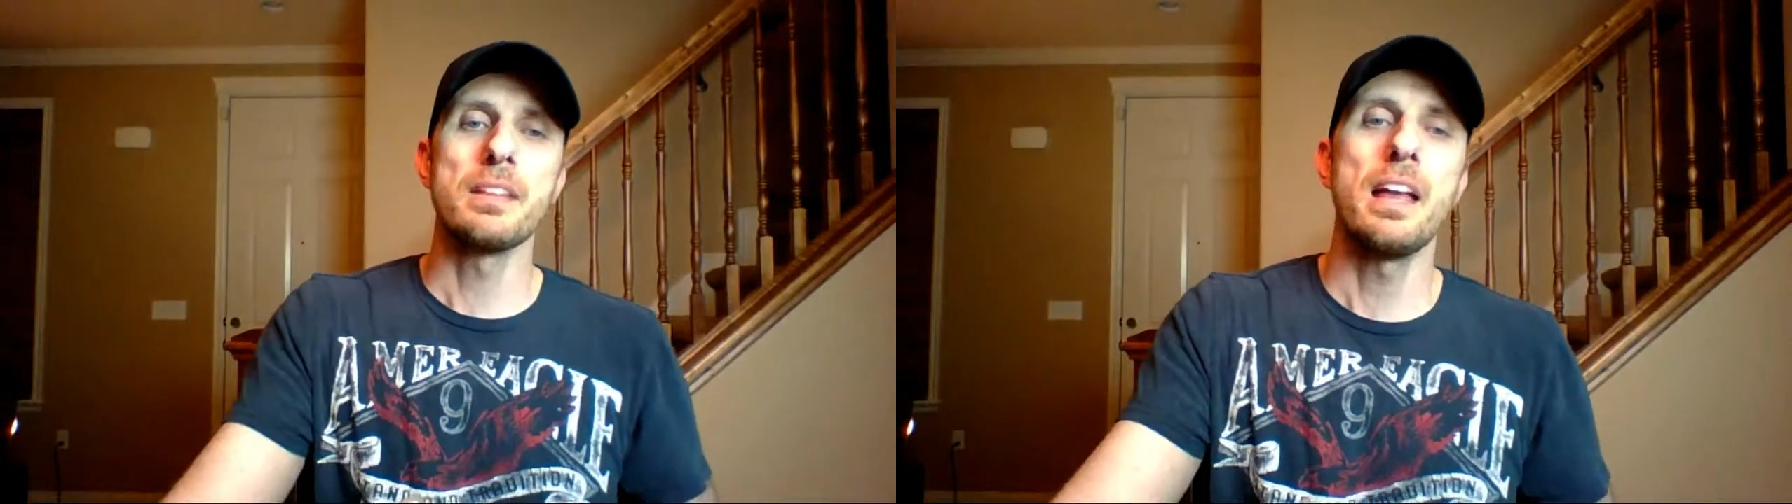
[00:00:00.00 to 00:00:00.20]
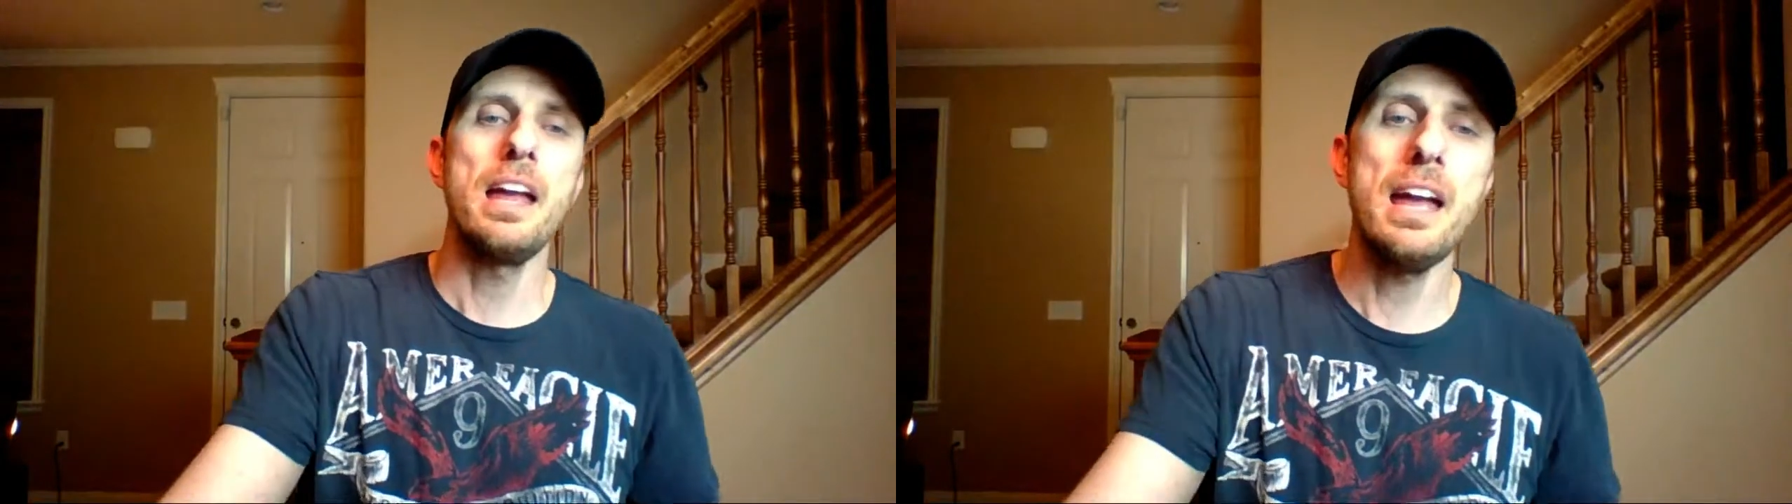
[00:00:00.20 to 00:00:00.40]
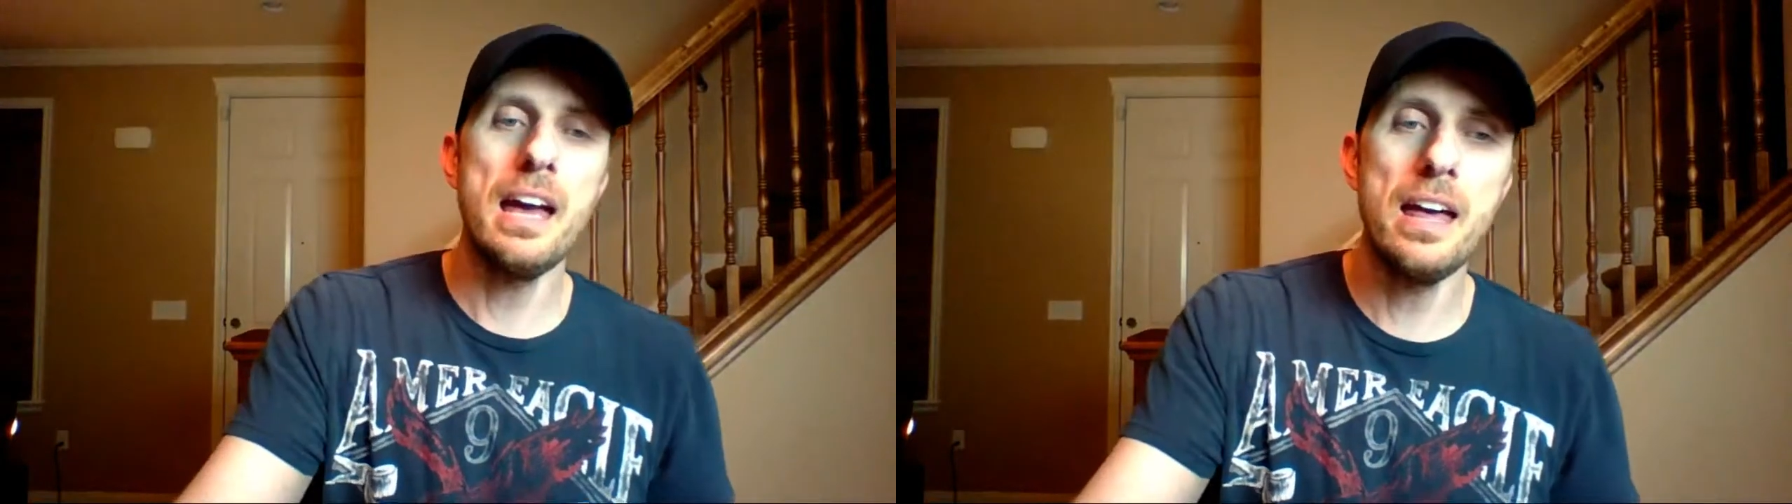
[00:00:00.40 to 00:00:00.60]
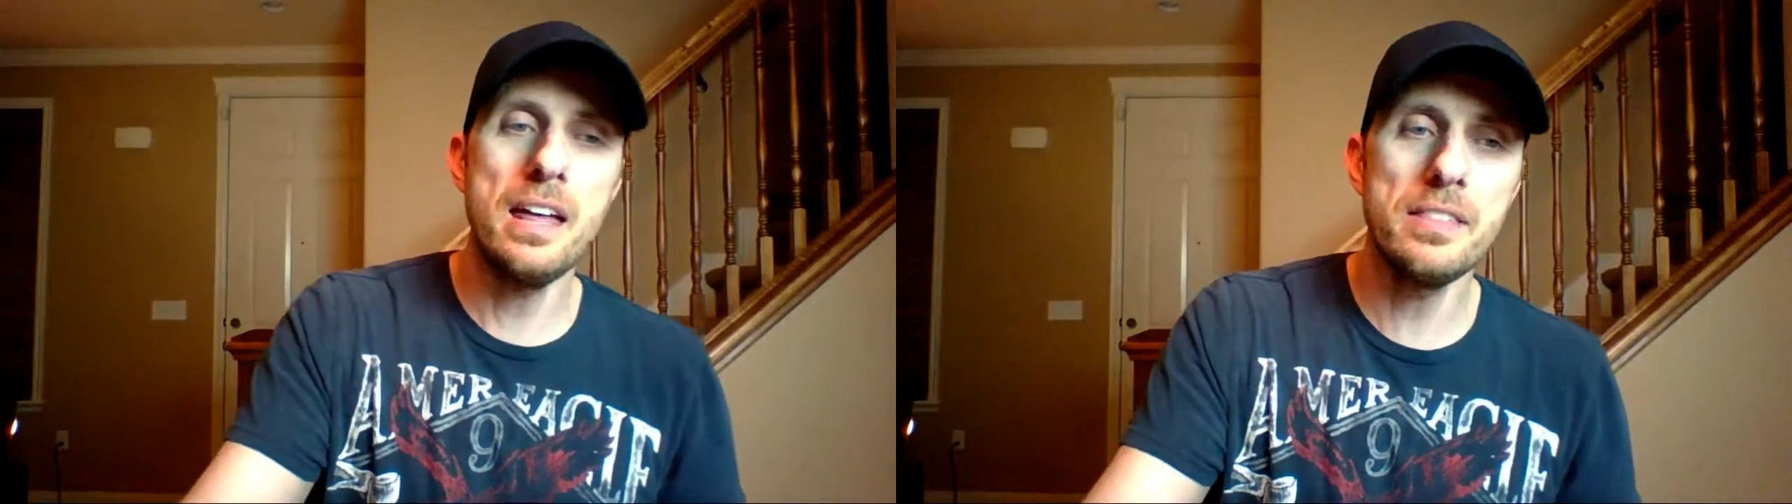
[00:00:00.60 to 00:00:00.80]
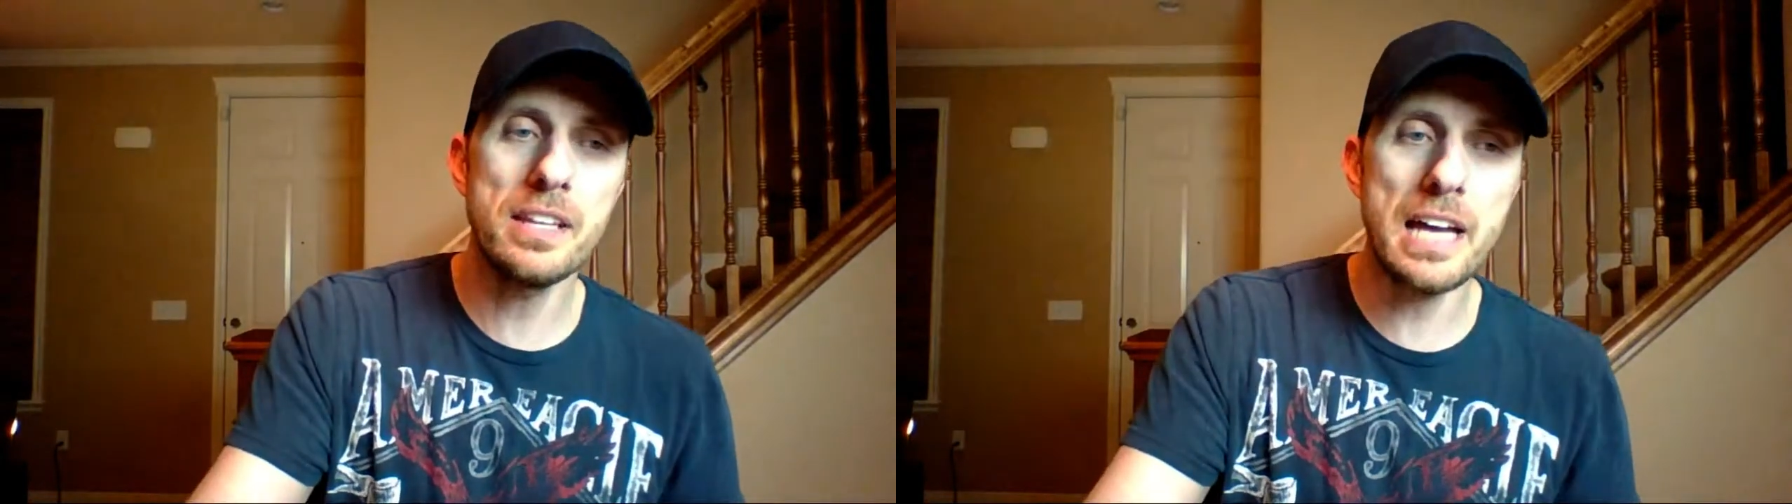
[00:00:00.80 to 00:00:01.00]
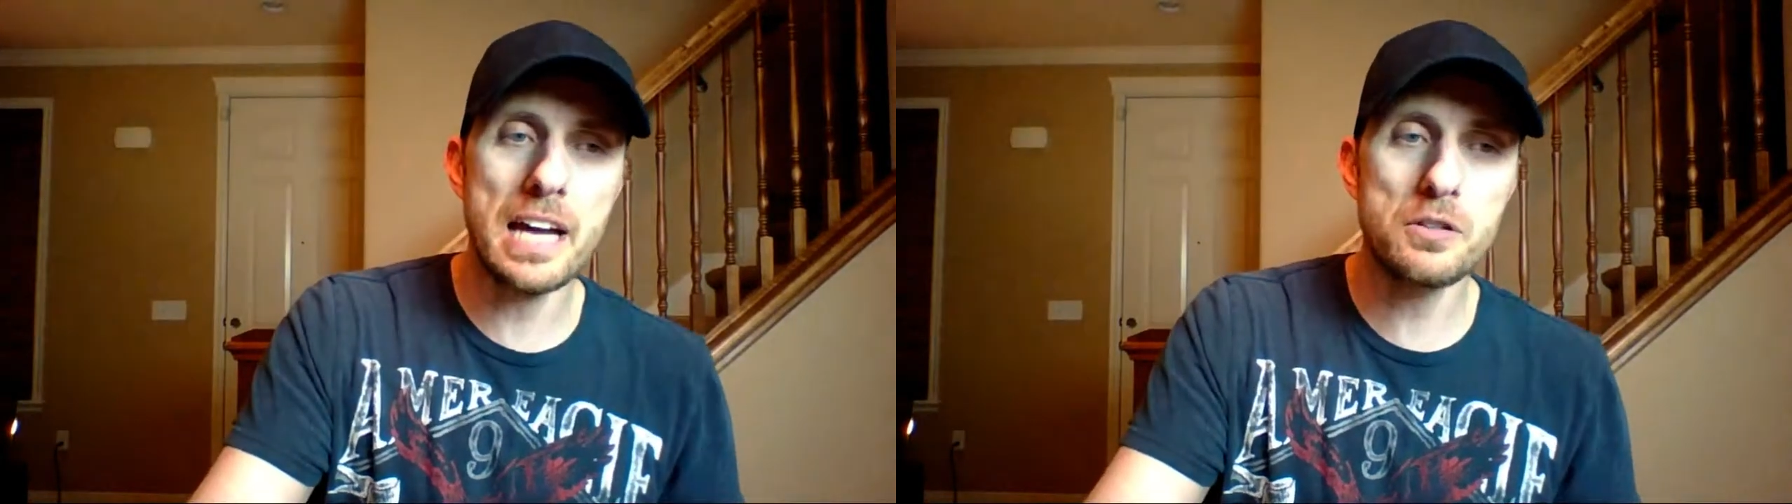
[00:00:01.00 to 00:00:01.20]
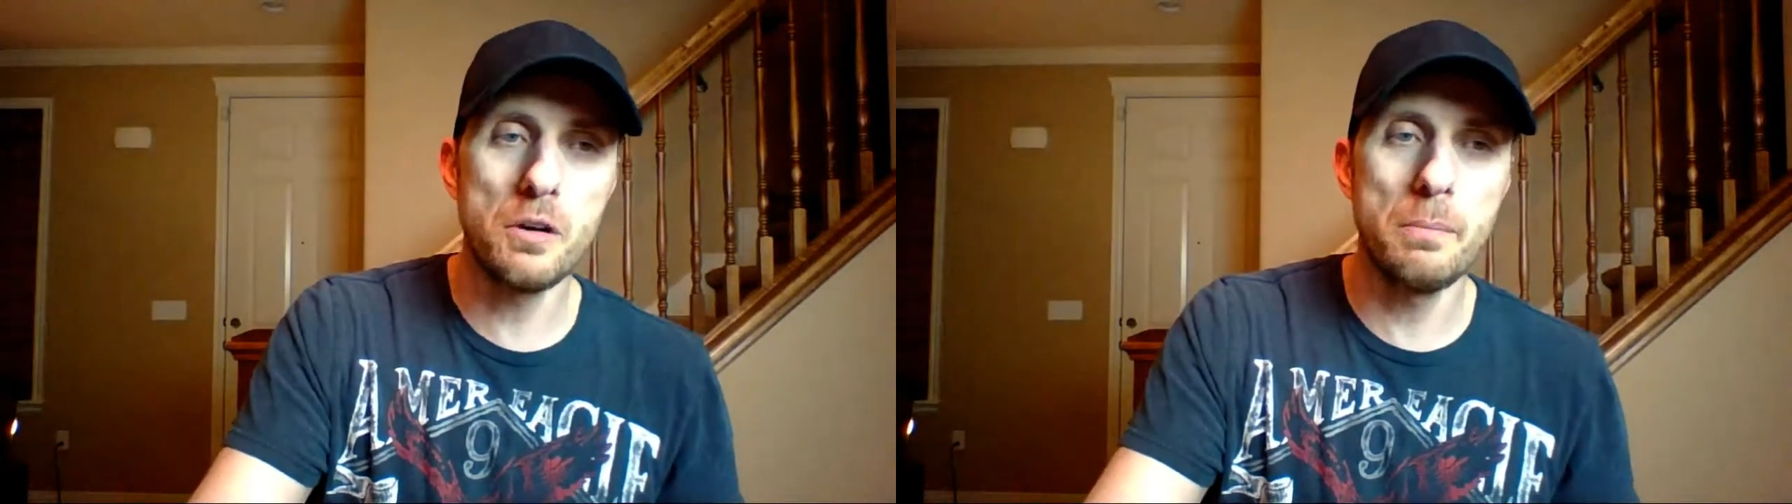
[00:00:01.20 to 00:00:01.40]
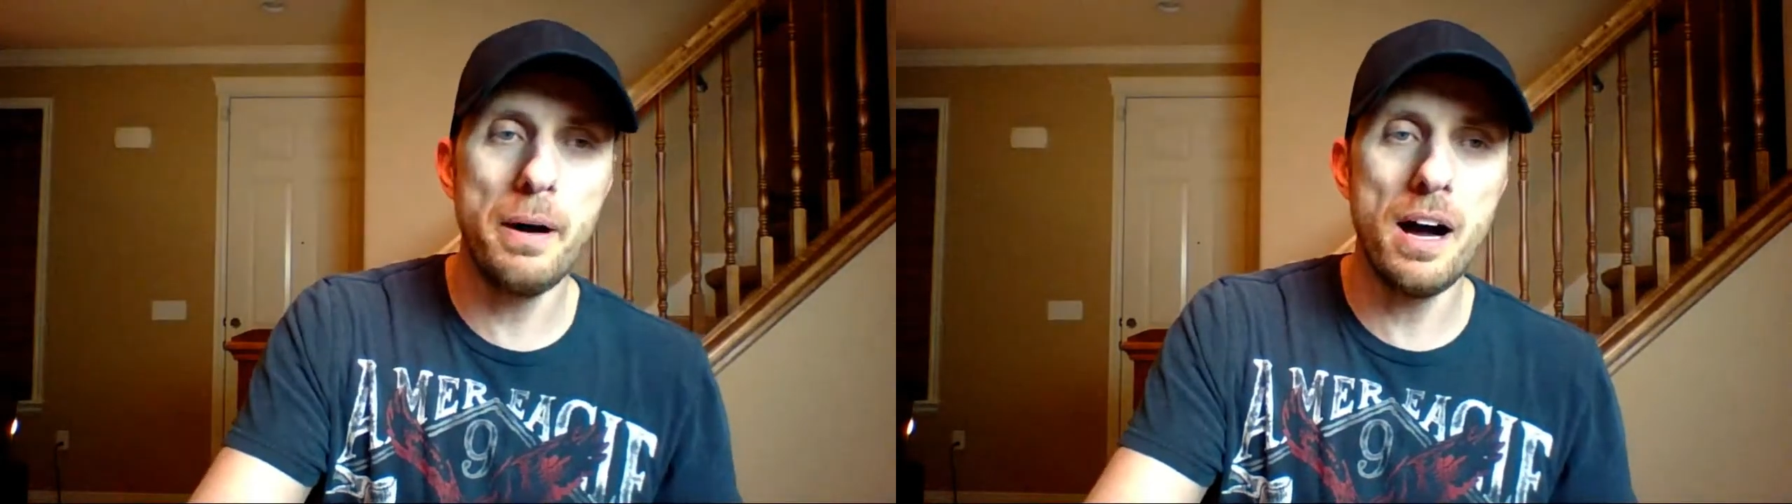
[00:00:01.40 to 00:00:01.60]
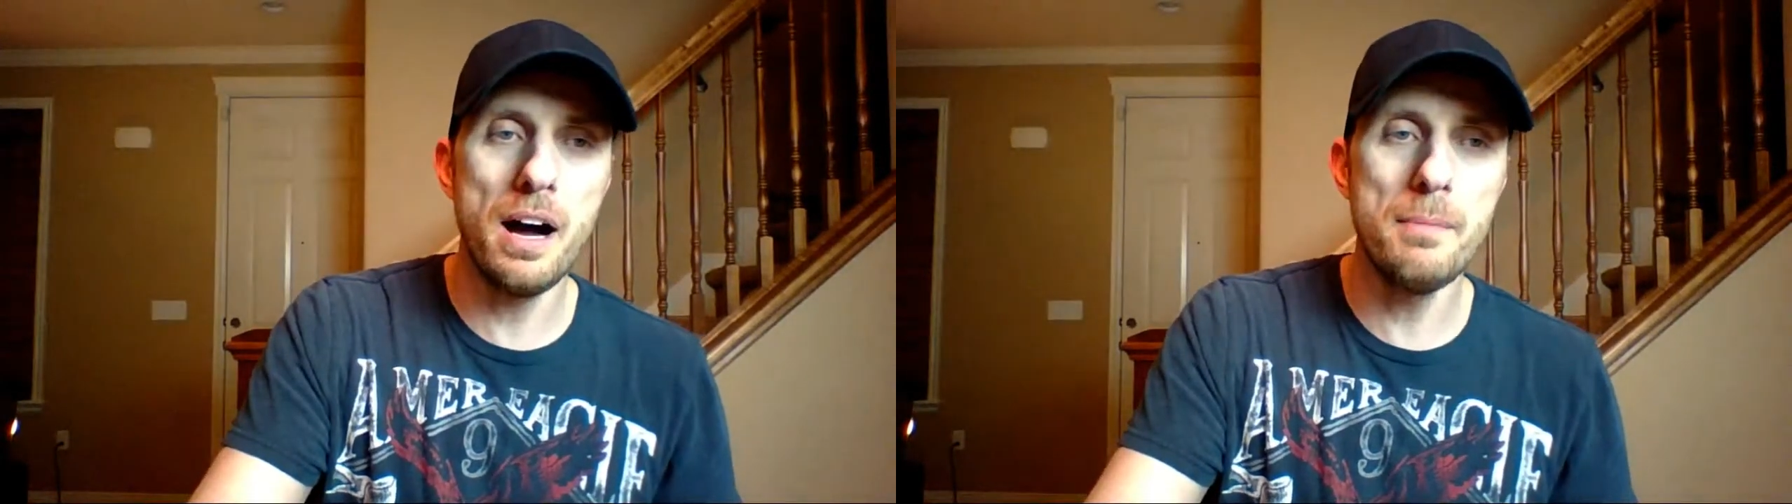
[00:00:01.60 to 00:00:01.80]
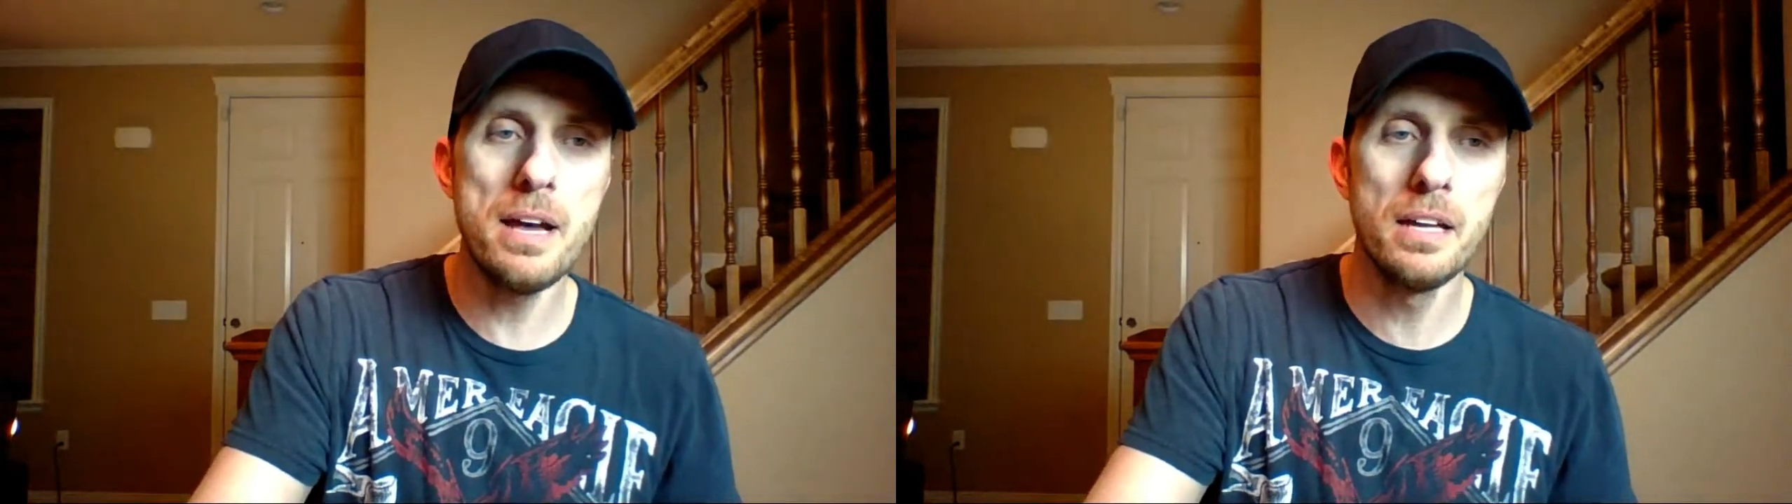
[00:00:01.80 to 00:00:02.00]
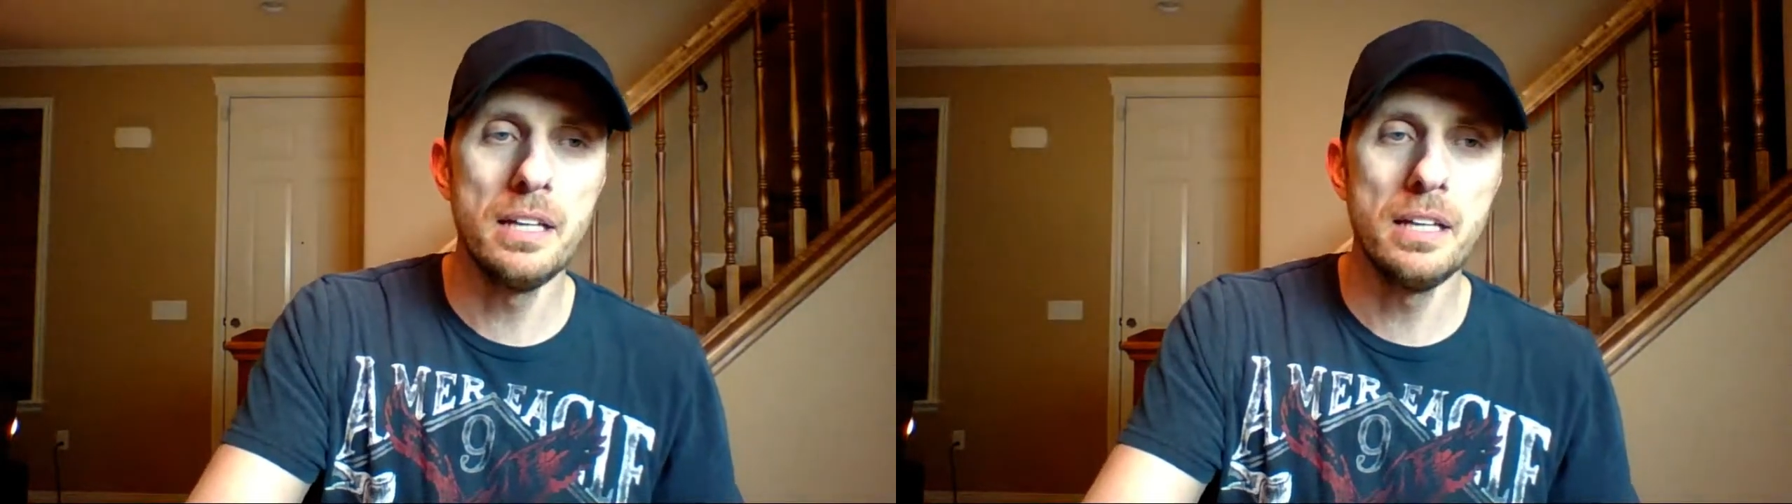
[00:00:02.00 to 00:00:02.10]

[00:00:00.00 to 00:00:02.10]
And the Gastro Pub